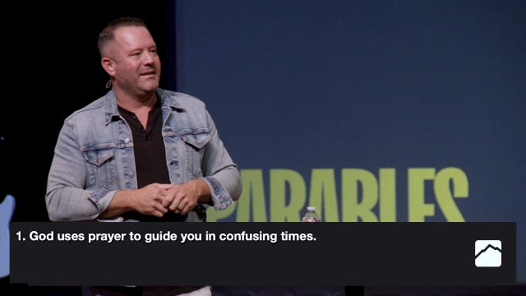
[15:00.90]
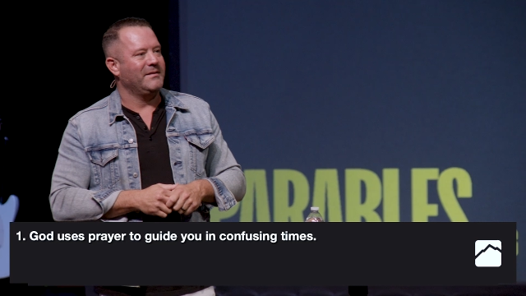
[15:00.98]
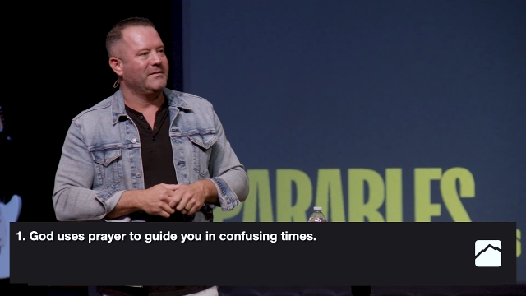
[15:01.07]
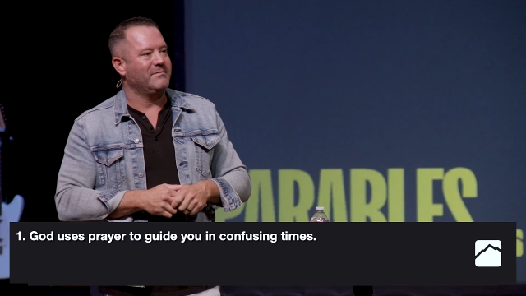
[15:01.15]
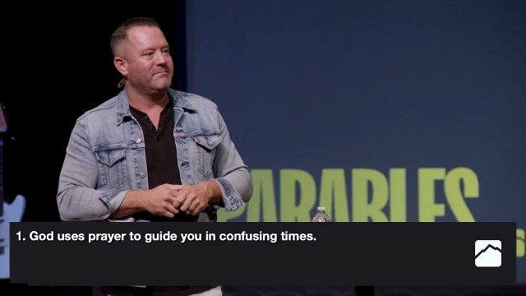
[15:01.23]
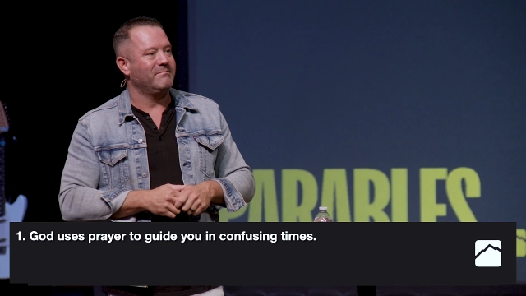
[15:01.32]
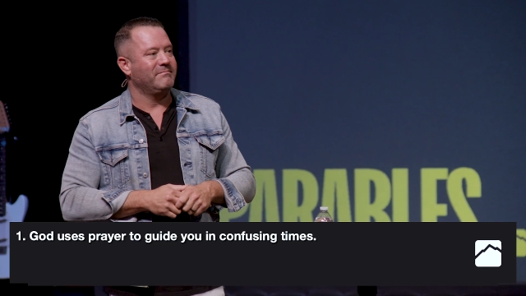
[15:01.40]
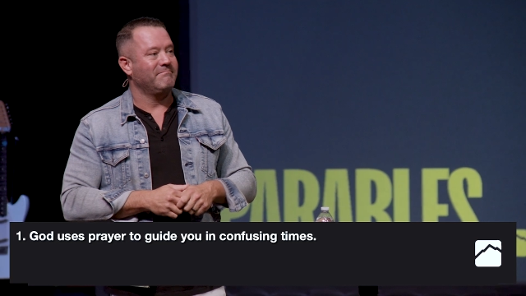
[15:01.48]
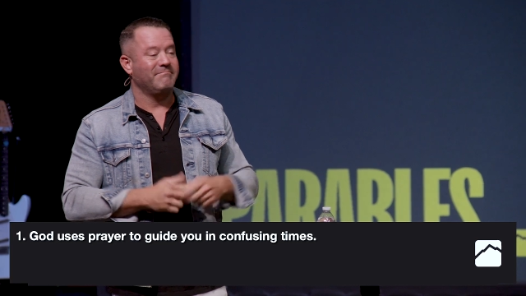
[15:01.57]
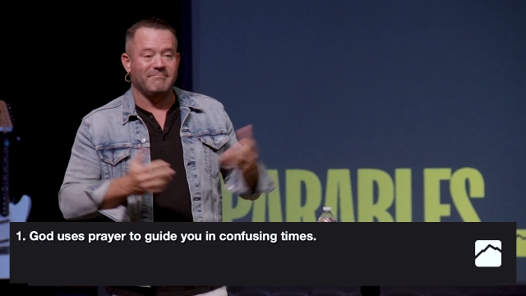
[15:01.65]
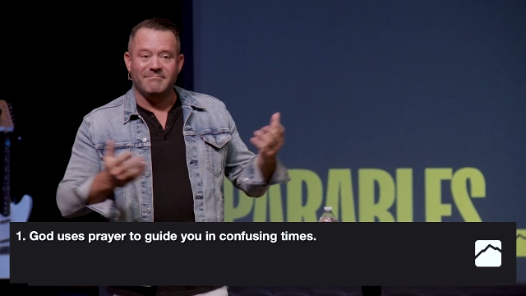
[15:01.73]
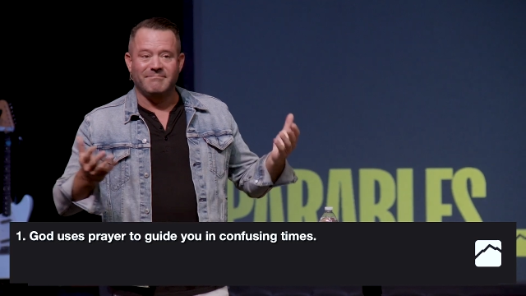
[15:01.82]

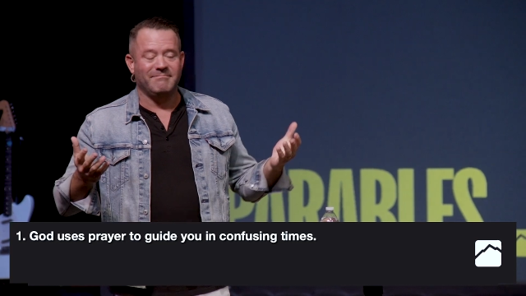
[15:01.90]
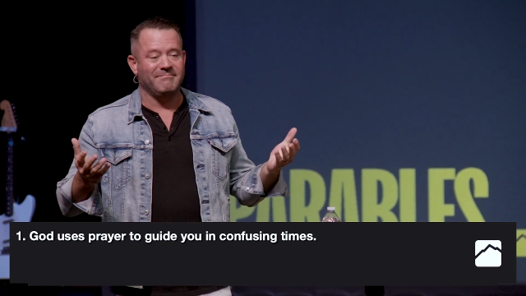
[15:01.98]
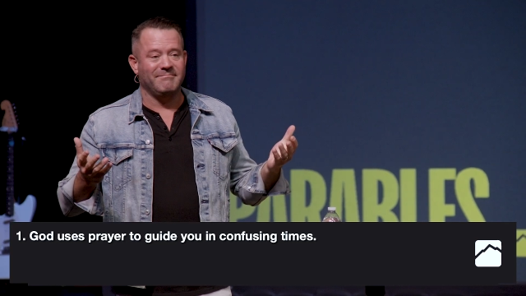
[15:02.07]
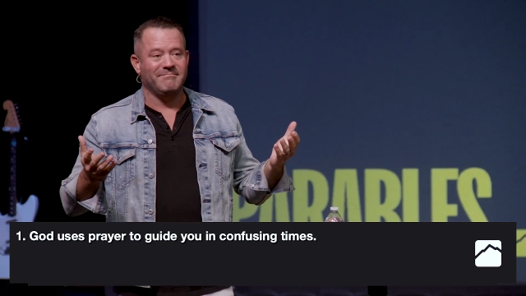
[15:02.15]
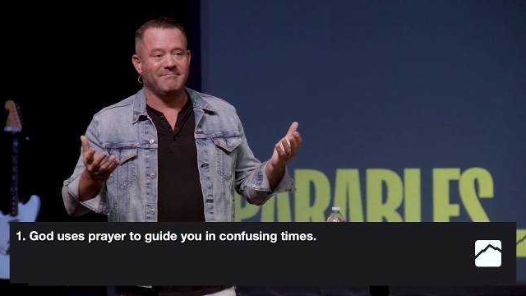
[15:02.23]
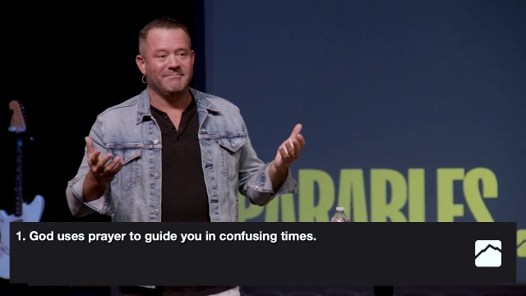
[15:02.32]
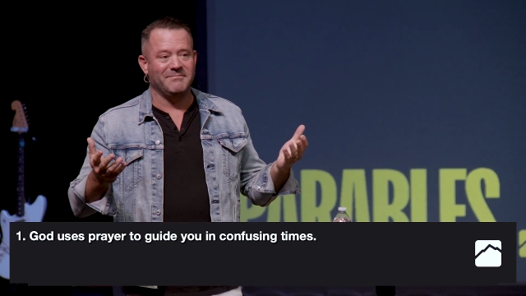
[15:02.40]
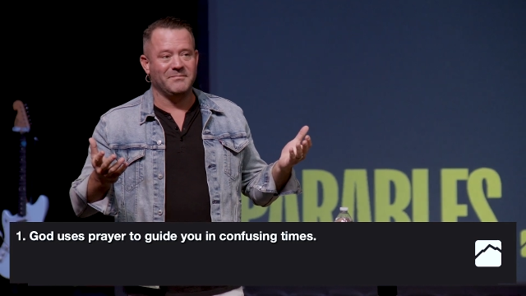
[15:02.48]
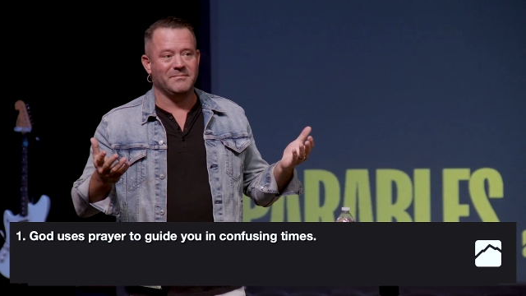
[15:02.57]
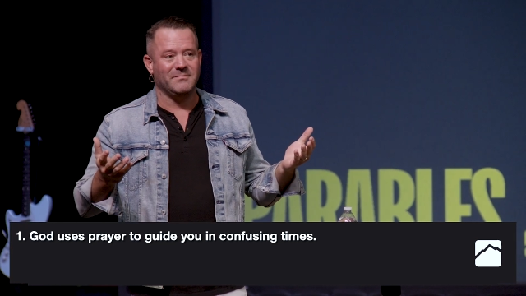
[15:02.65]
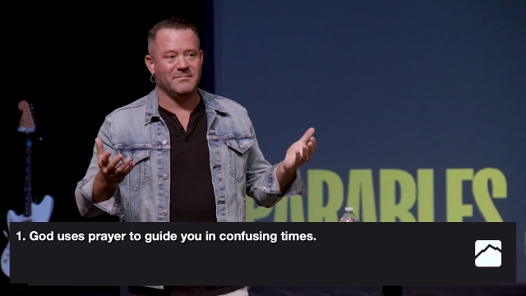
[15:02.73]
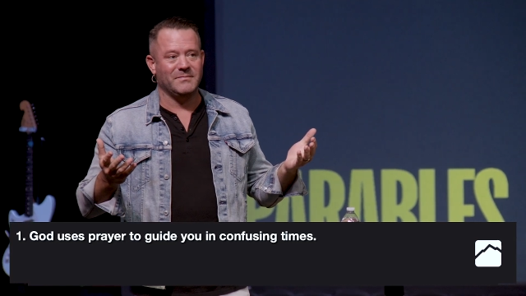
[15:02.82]

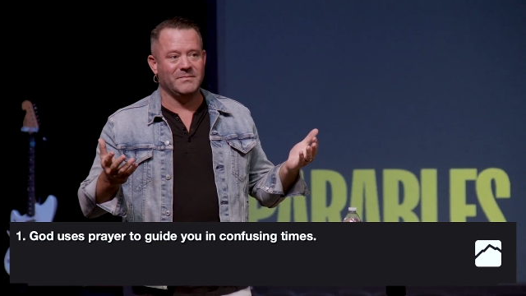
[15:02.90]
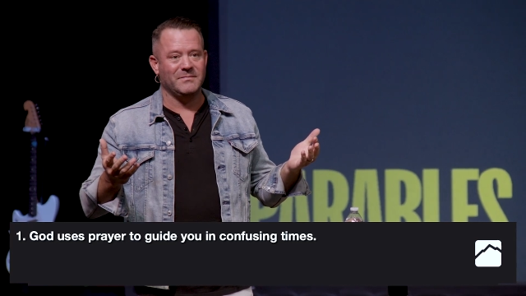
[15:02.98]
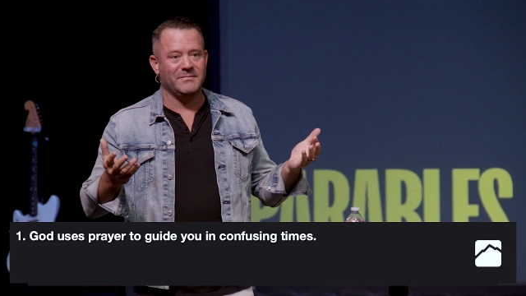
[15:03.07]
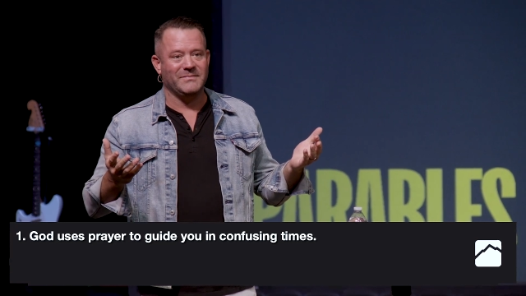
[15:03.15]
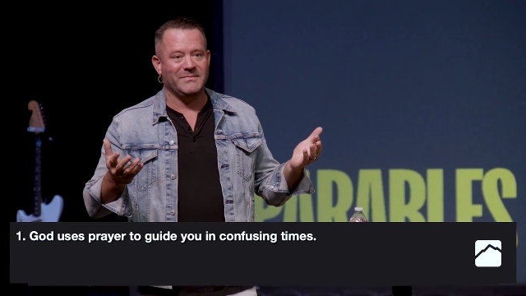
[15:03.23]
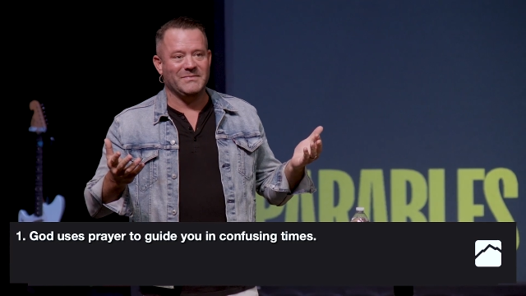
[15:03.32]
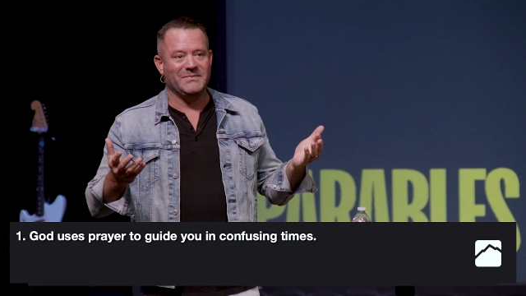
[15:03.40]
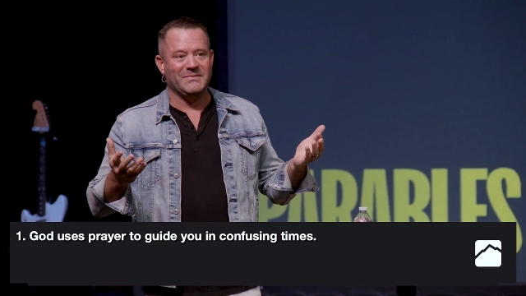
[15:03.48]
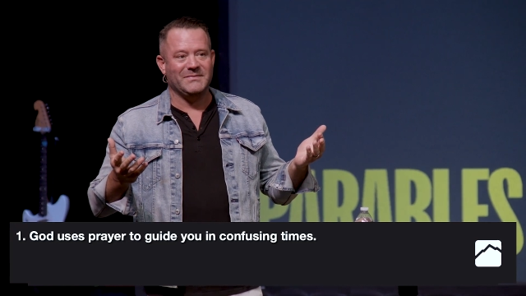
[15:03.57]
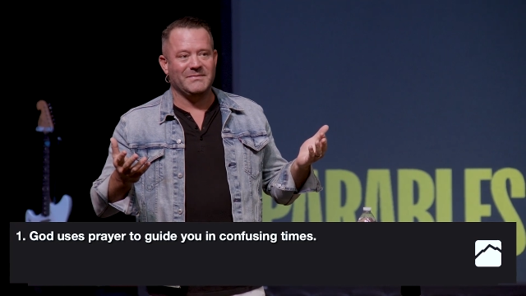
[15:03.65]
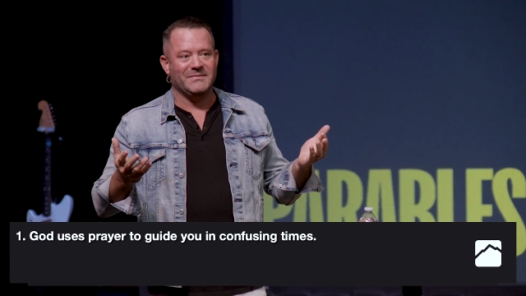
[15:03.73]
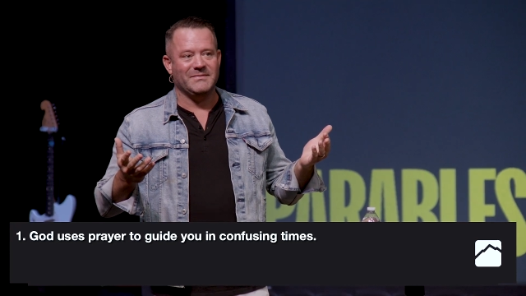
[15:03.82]

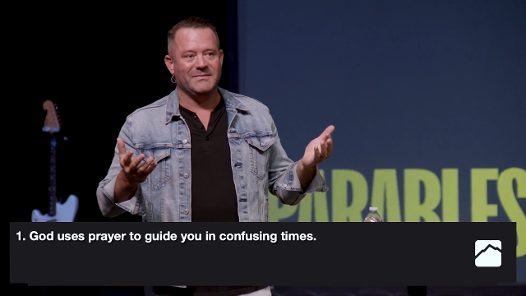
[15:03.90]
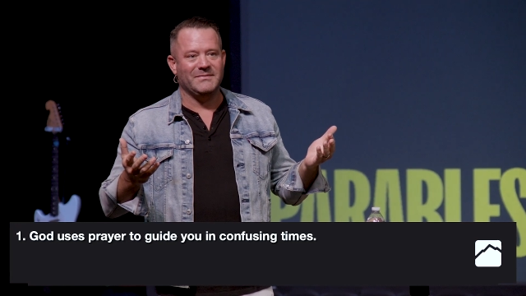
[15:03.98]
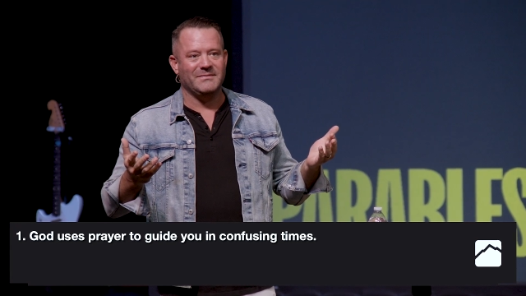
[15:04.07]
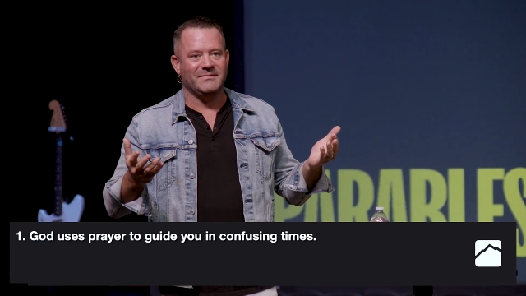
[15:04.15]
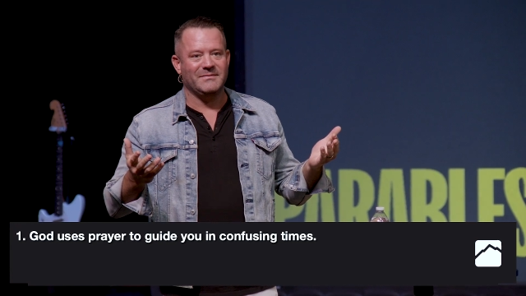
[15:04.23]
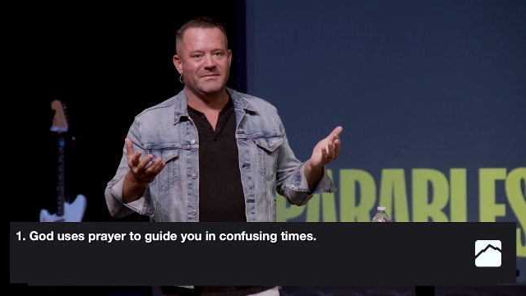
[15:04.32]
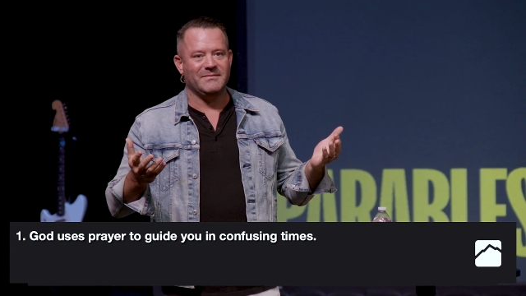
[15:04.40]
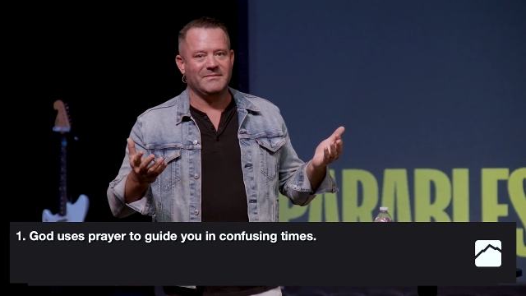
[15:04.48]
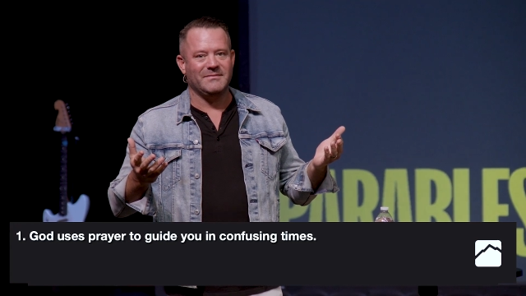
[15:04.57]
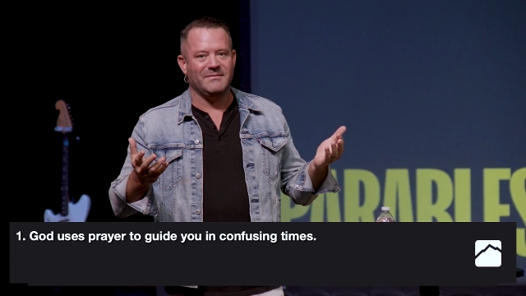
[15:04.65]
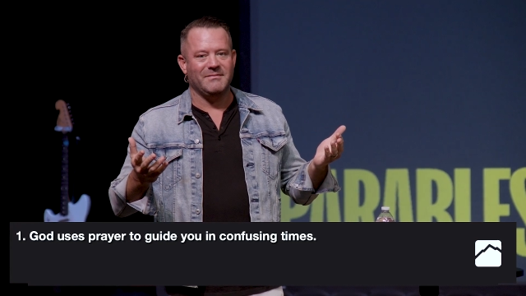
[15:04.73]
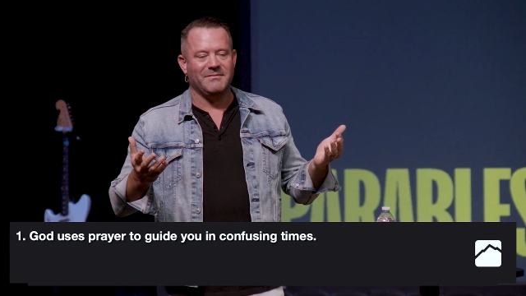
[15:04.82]

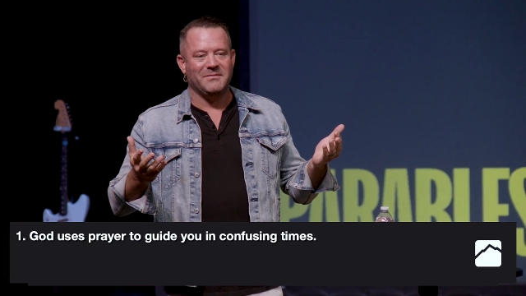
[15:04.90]
No one is speaking in this clip.